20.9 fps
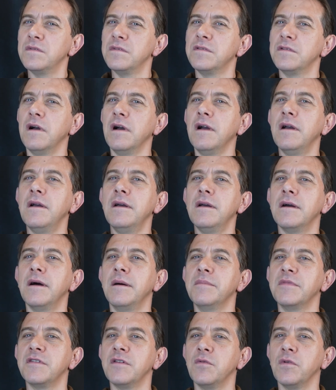sorry,
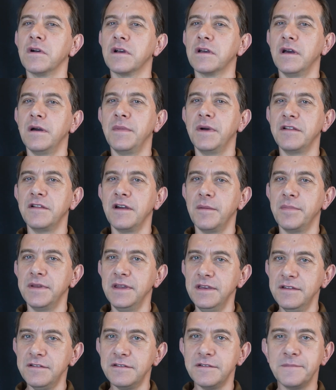I'm still working on my
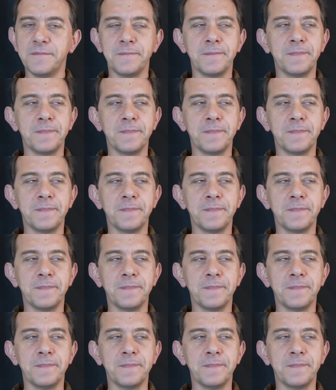Japanese,